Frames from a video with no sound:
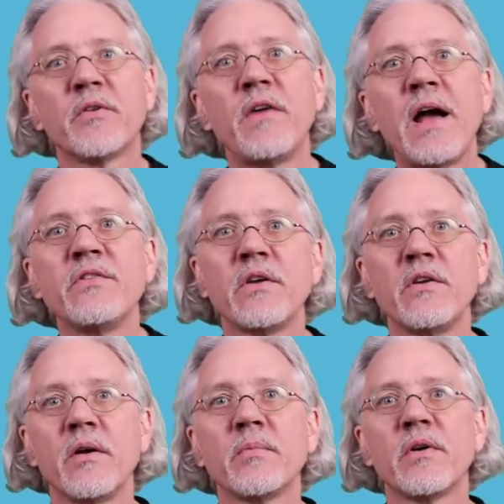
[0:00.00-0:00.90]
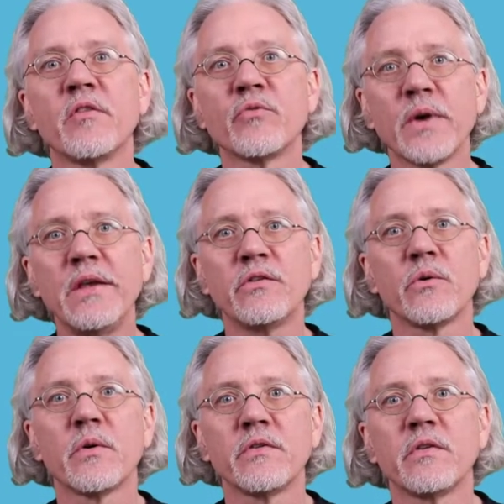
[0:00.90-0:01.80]
provides a number of
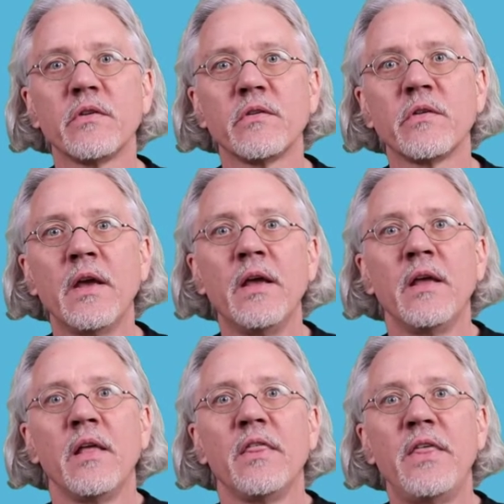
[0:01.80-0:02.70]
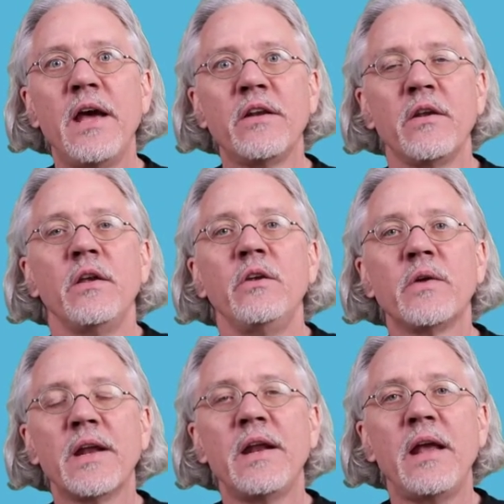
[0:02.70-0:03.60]
resources that you
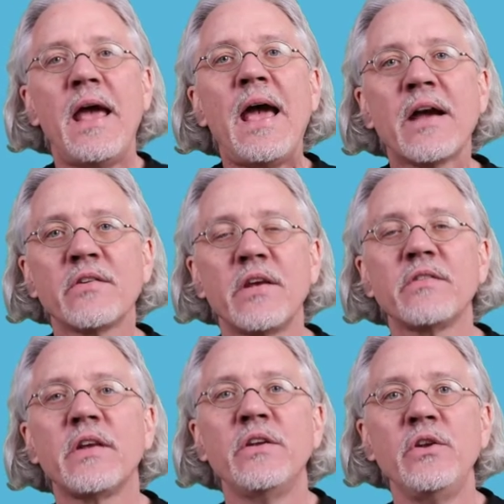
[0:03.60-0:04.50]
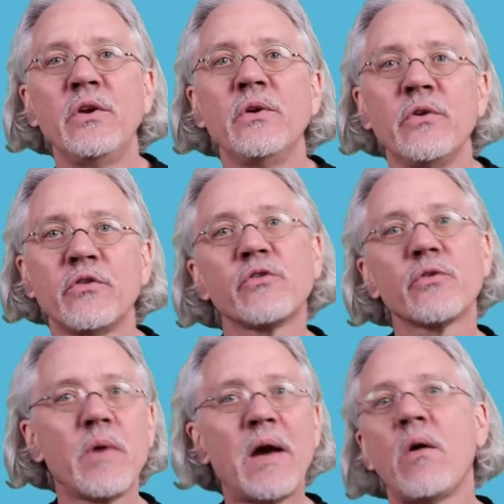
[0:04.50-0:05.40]
can access and use
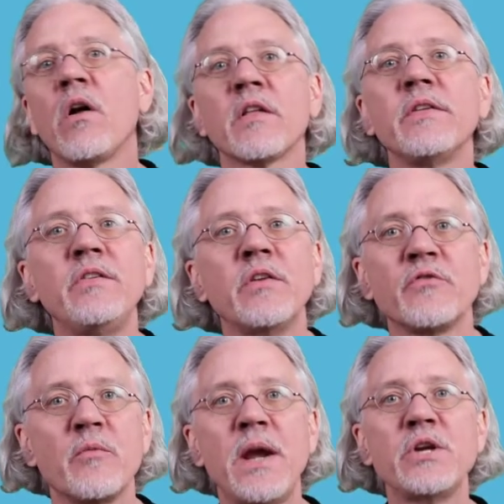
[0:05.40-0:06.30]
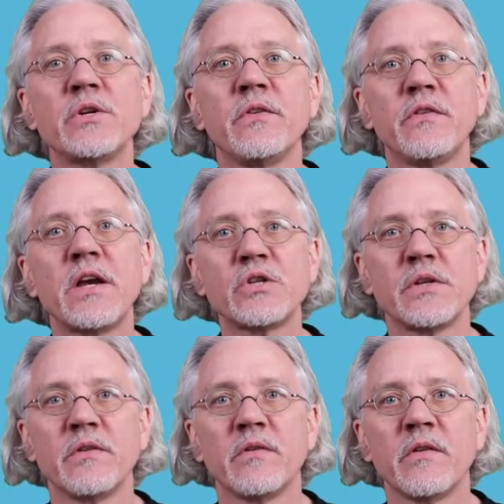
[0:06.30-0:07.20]
throughout all of these information
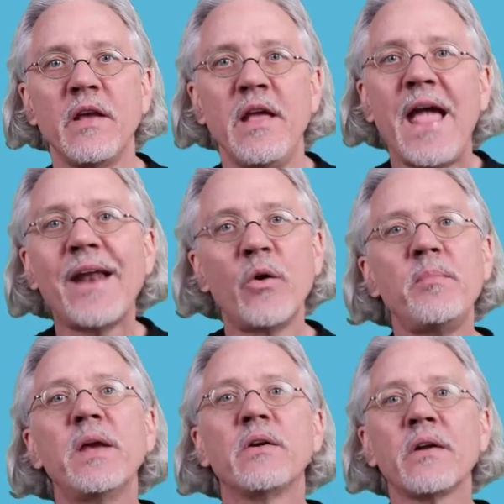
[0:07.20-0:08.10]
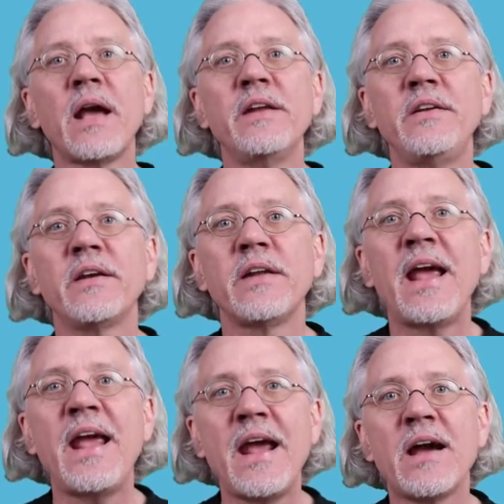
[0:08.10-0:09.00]
sessions. And it would be a good idea to
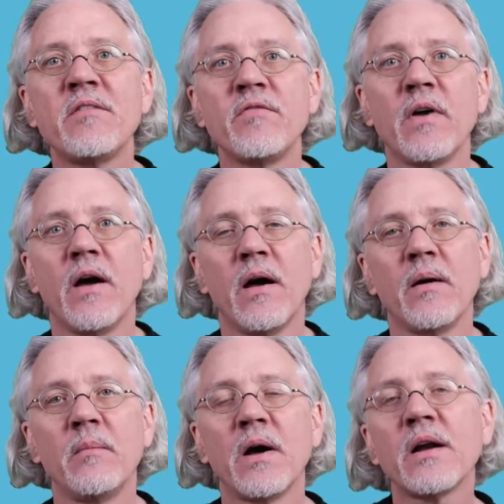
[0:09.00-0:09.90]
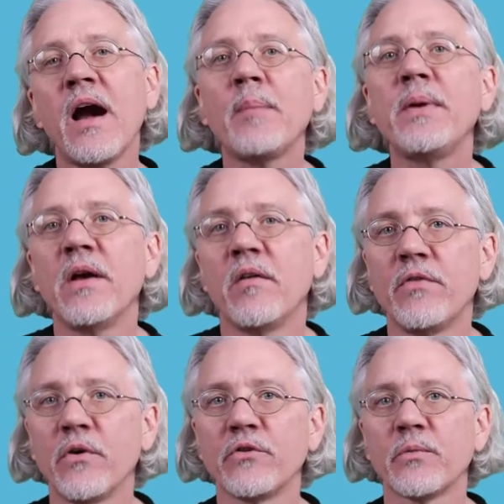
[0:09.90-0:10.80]
have a copy of
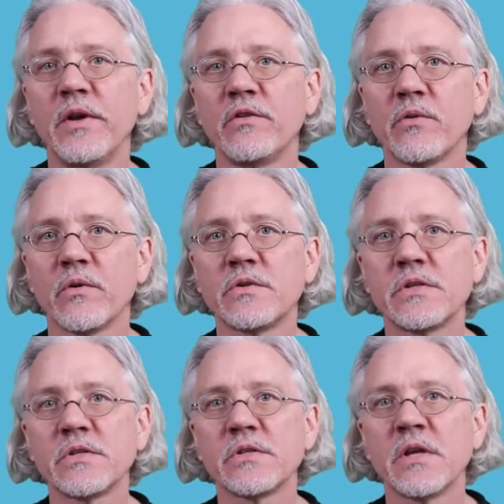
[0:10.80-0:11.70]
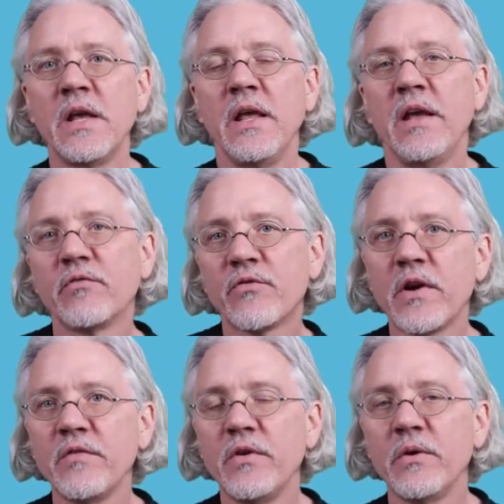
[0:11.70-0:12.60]
those resources in
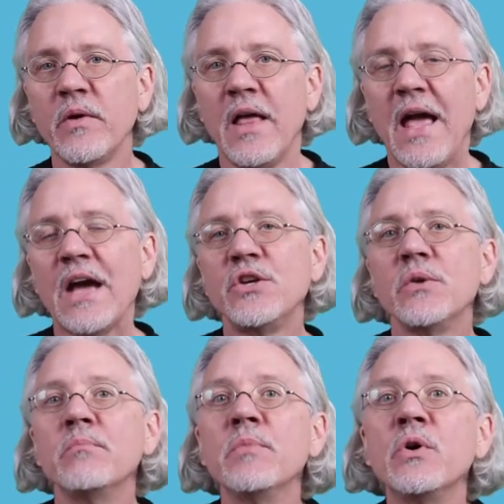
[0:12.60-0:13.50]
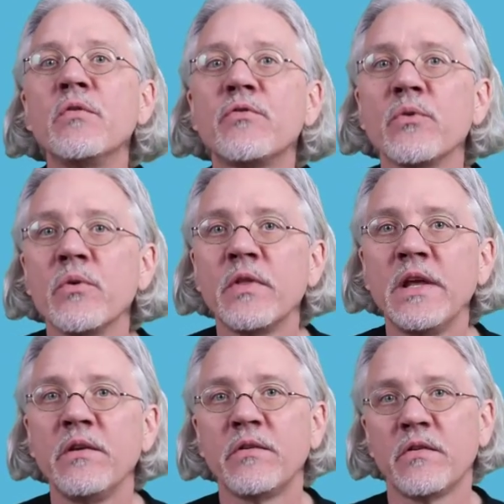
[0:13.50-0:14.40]
front of you as you move through
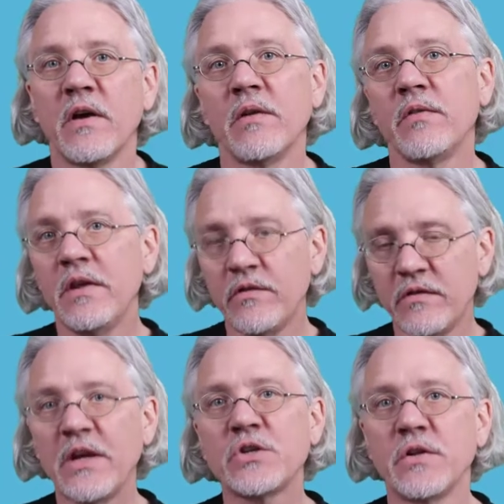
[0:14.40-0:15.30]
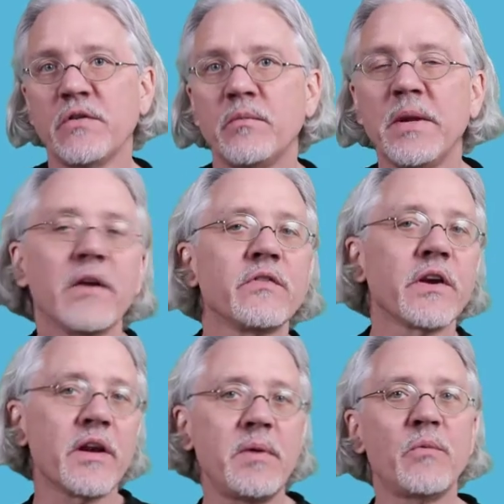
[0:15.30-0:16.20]
these sessions, because they're
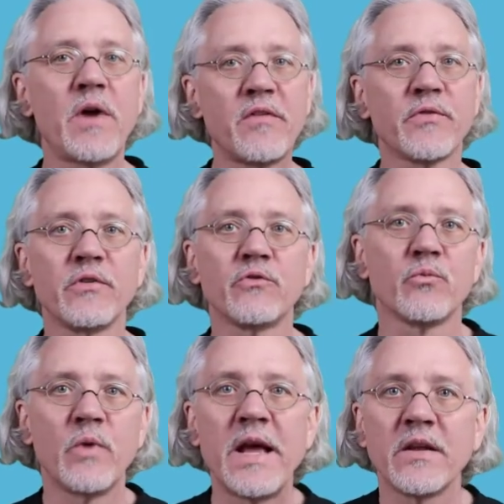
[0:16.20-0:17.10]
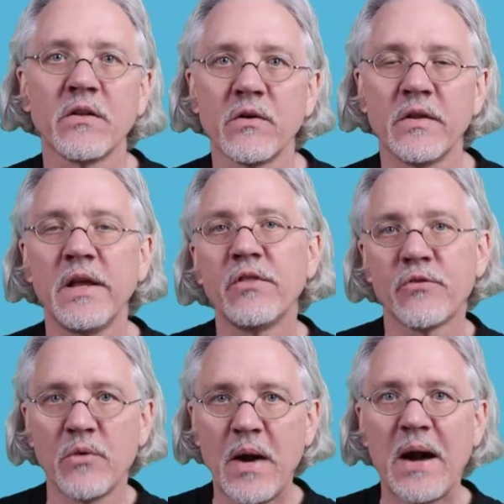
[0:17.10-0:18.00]
going to be referenced regularly
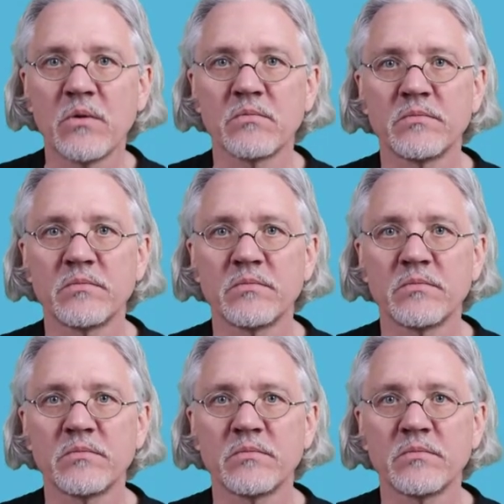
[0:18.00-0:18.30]
throughout.